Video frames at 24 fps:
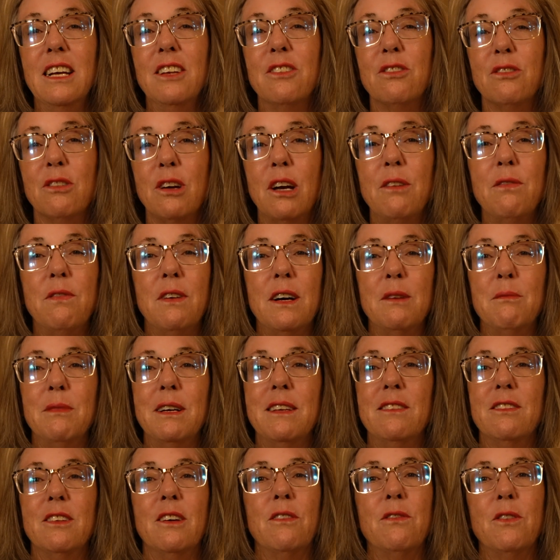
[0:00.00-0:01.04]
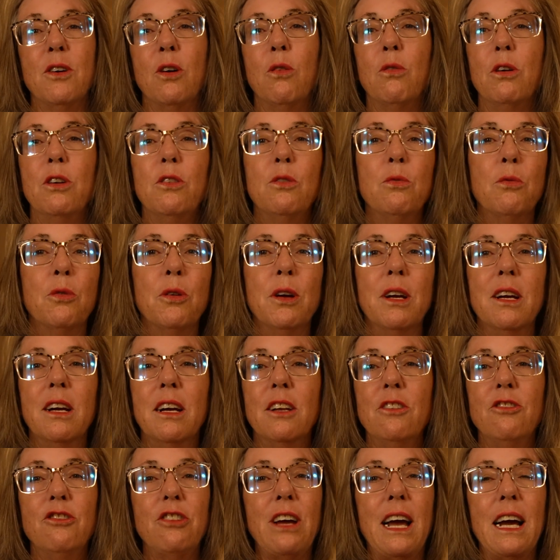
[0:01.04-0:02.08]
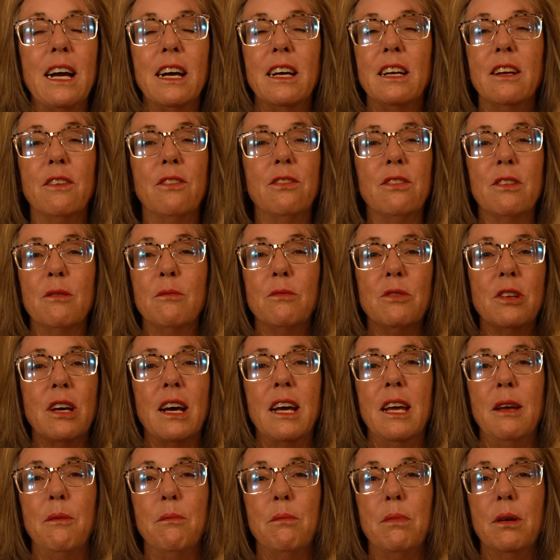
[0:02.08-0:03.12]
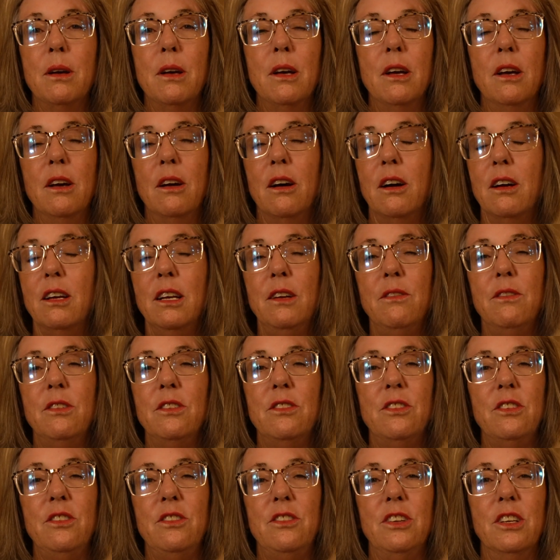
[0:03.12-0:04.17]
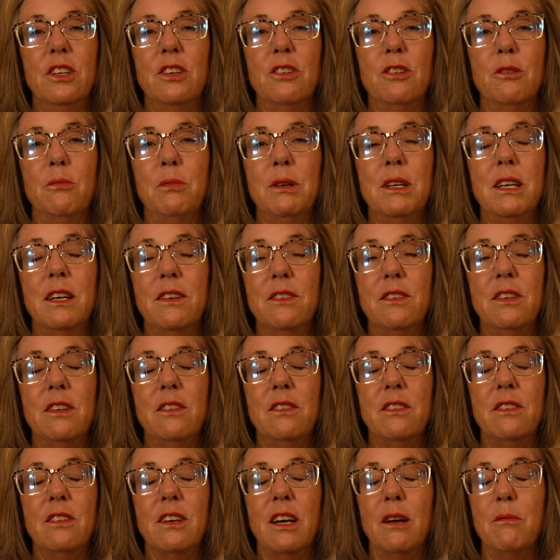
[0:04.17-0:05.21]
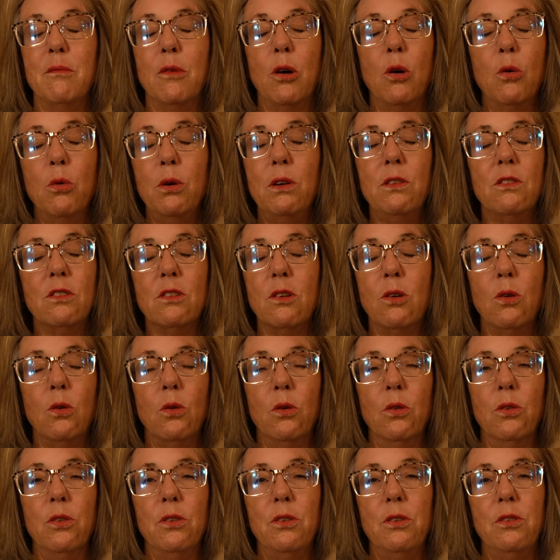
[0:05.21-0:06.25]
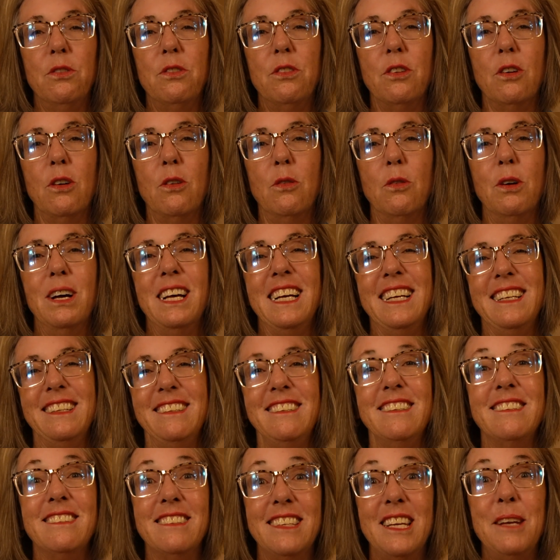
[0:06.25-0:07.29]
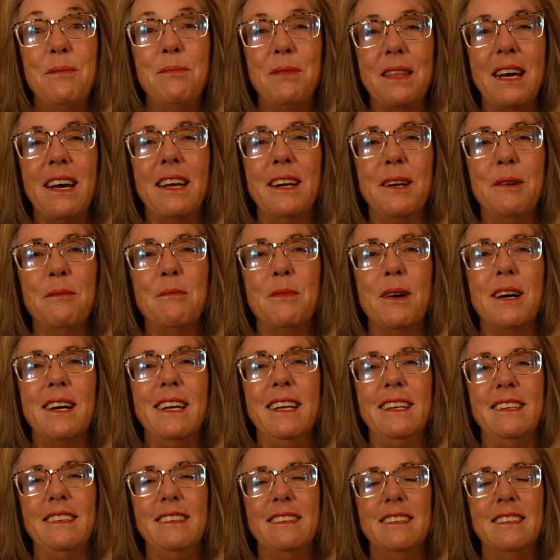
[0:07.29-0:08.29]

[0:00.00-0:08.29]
So I find myself always wearing a jacket of some type, even to dinner, because I'm always cold. So just keep that in mind.